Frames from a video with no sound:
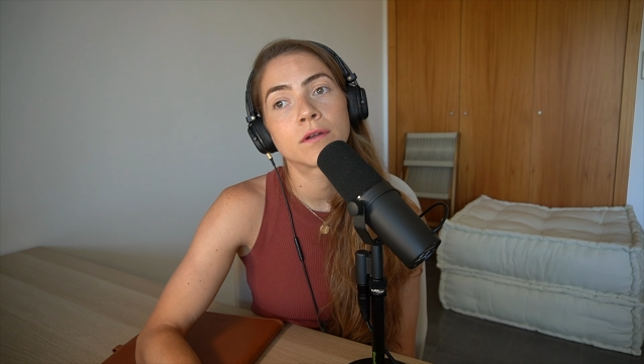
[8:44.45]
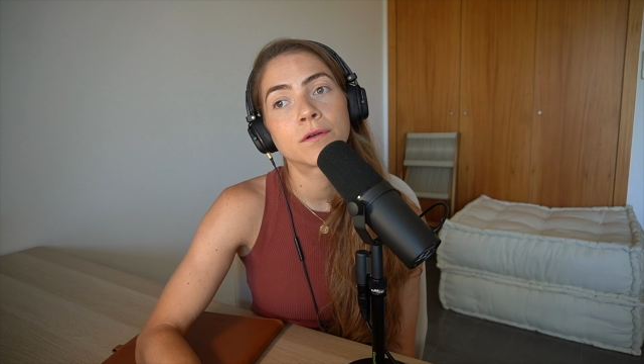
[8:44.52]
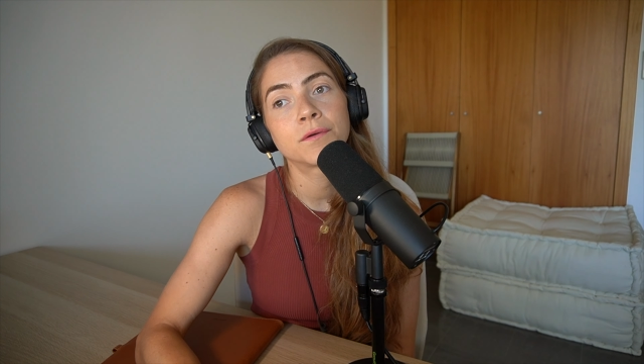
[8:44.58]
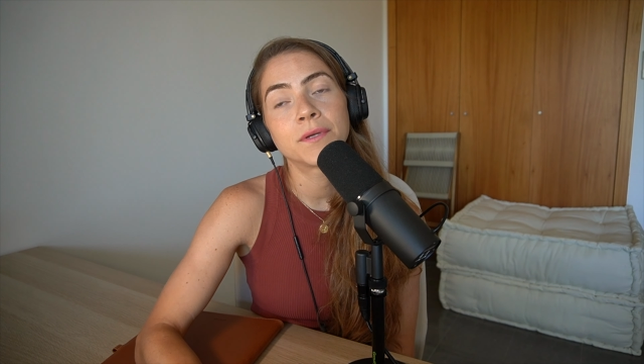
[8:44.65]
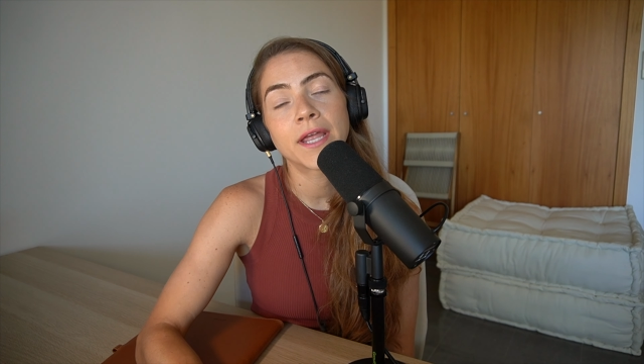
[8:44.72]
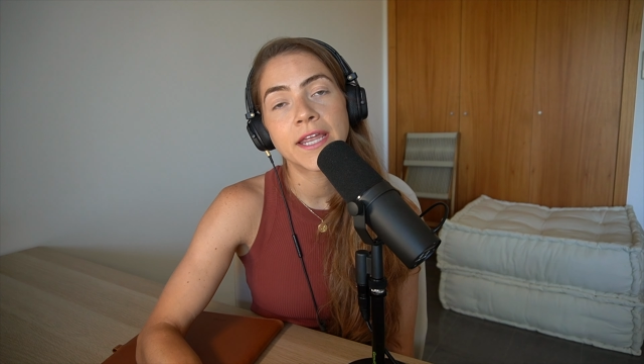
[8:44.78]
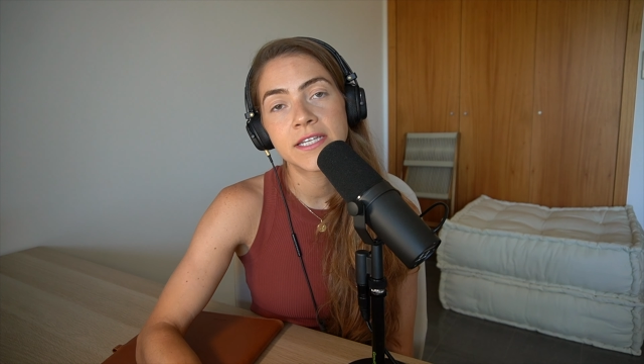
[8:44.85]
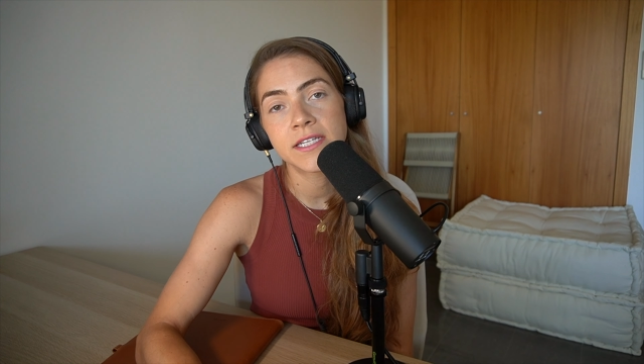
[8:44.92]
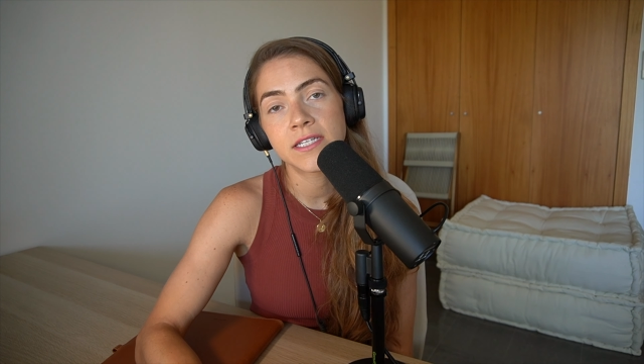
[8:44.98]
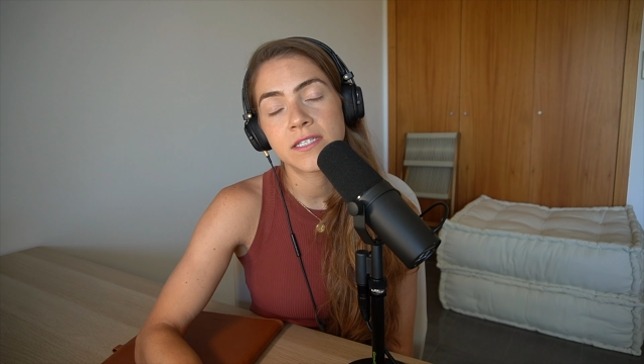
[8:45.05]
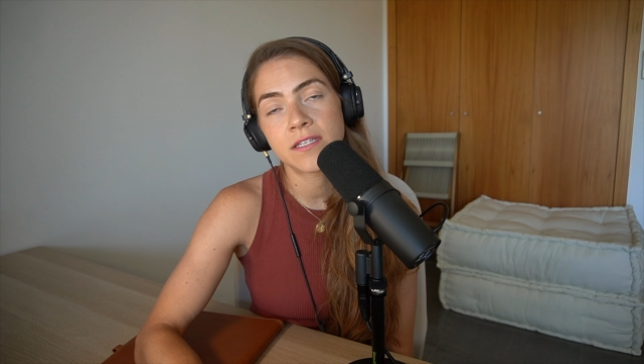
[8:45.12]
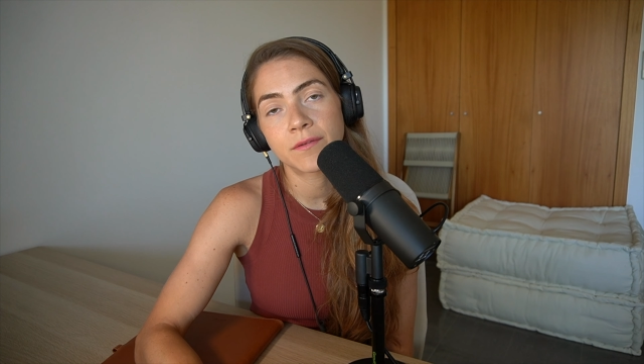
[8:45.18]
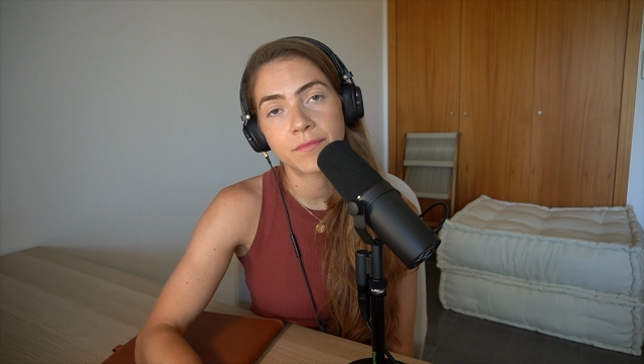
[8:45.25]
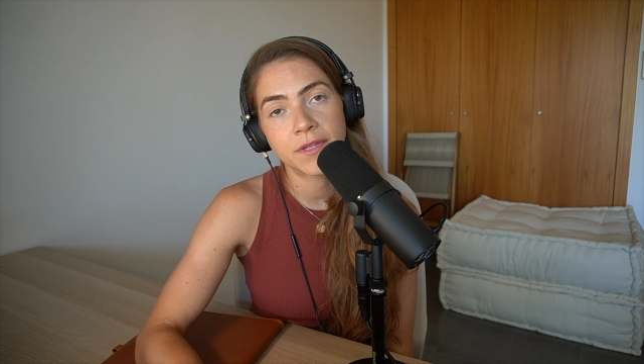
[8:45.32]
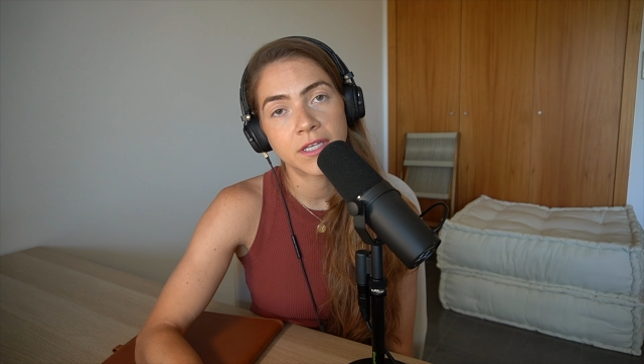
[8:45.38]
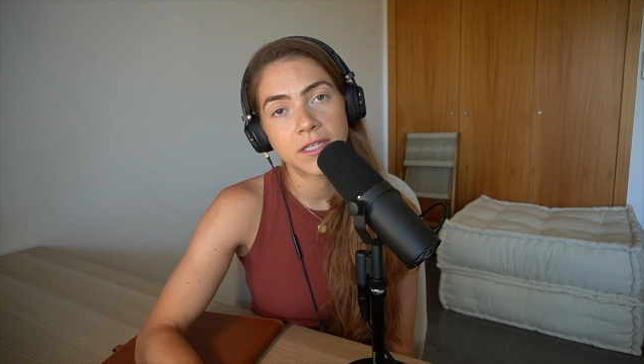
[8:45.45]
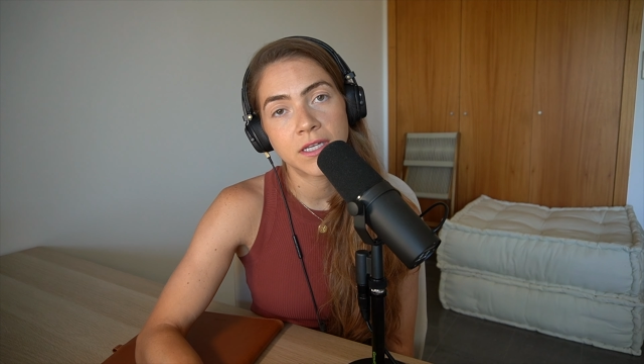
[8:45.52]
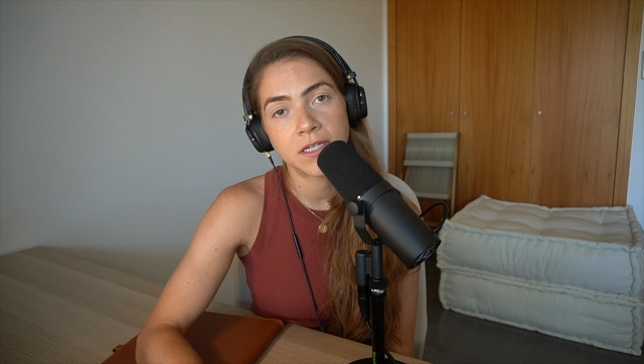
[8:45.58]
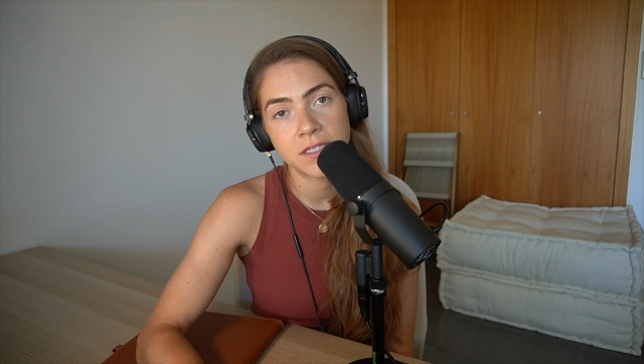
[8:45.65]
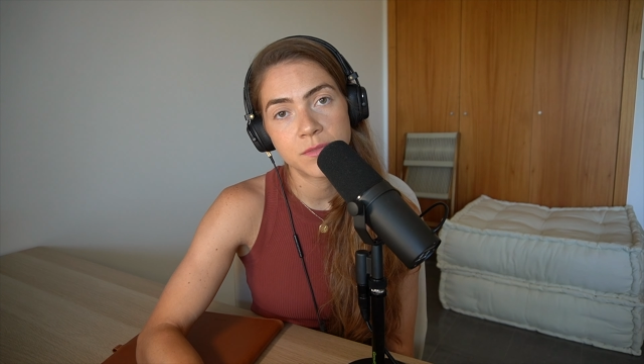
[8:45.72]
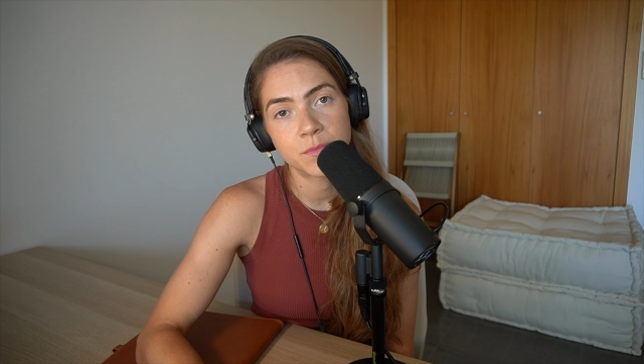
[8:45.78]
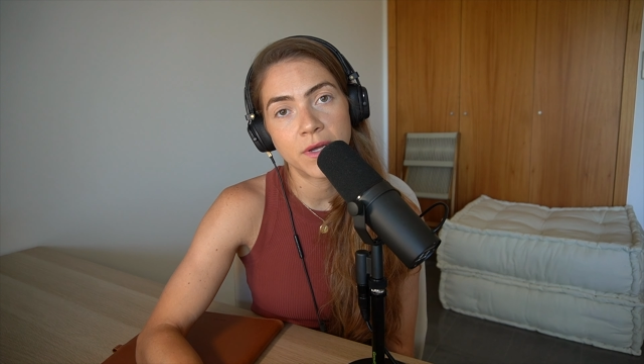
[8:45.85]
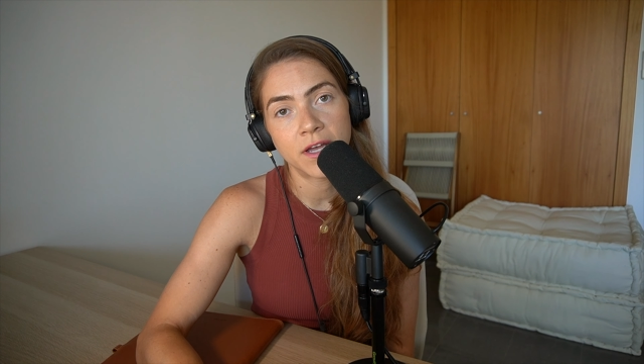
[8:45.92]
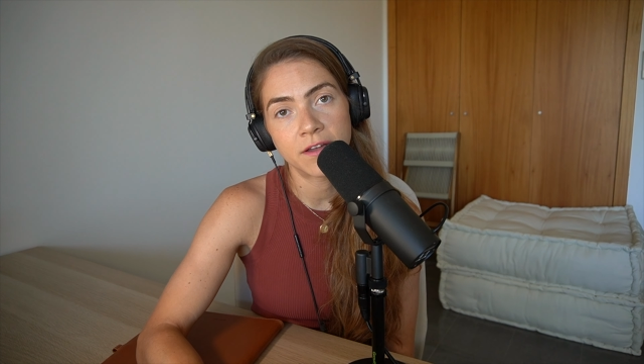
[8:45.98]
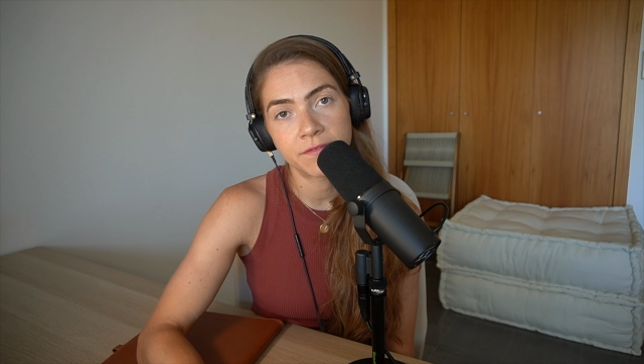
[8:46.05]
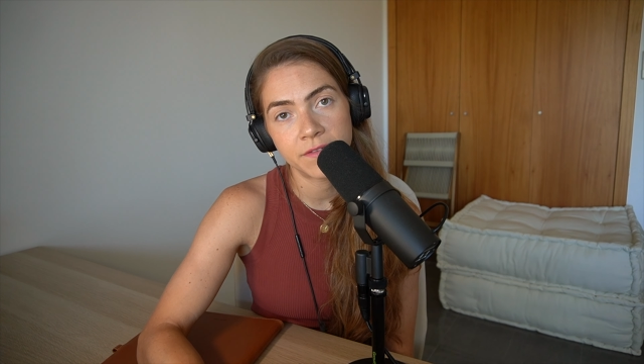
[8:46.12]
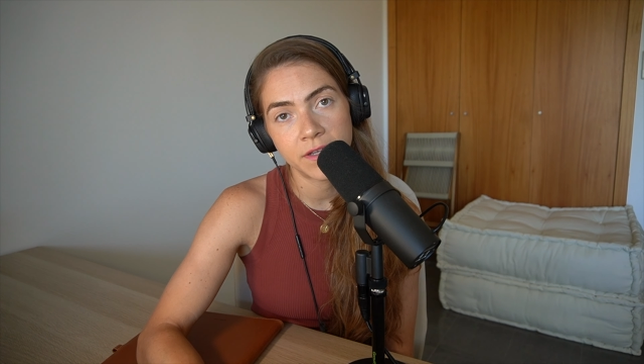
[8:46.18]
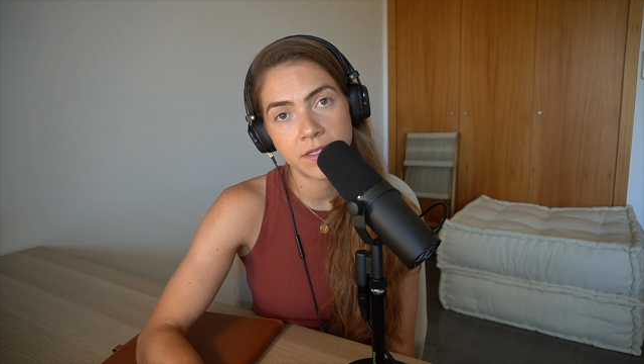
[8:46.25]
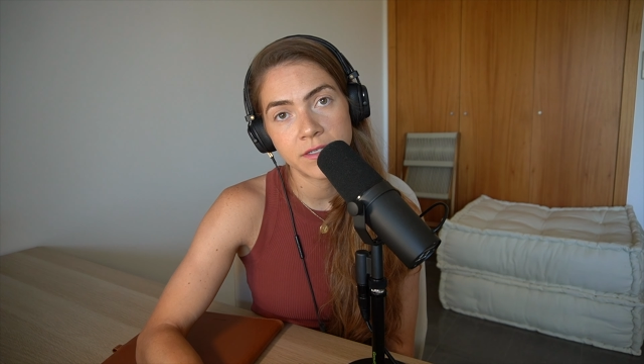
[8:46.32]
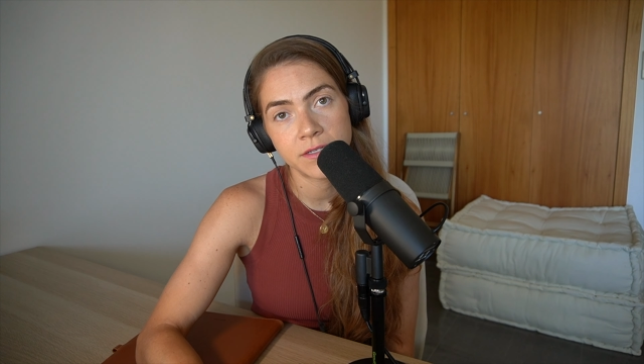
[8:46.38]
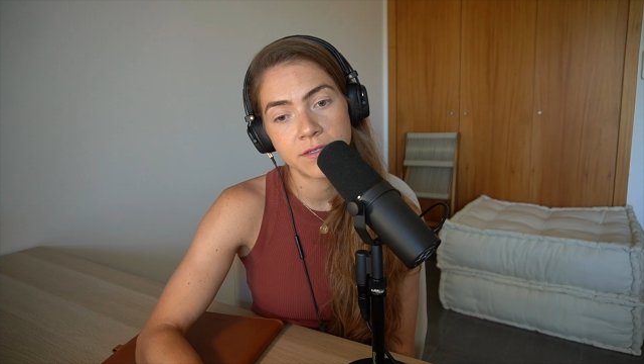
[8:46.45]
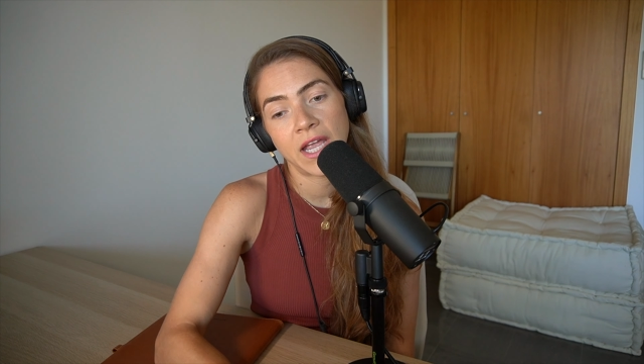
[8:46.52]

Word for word: creating something that is perfect.